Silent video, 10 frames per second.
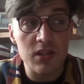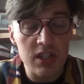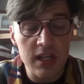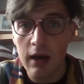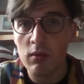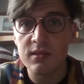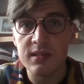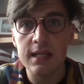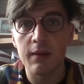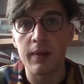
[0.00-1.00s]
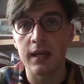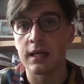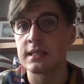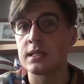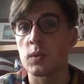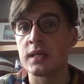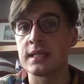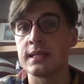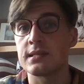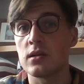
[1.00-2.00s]
gelled slickback
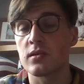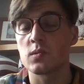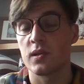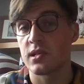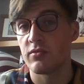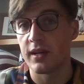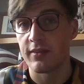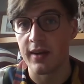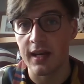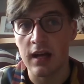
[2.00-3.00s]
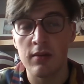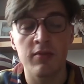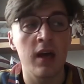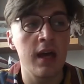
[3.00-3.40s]
1920s looks, which I really, really love.